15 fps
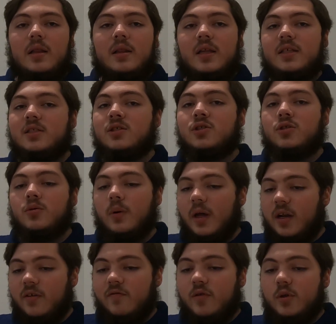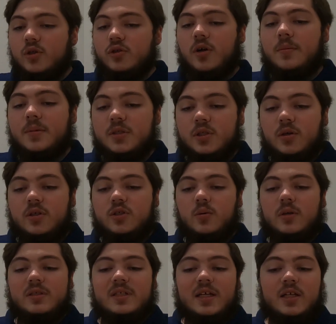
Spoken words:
listen to any future episode, as well as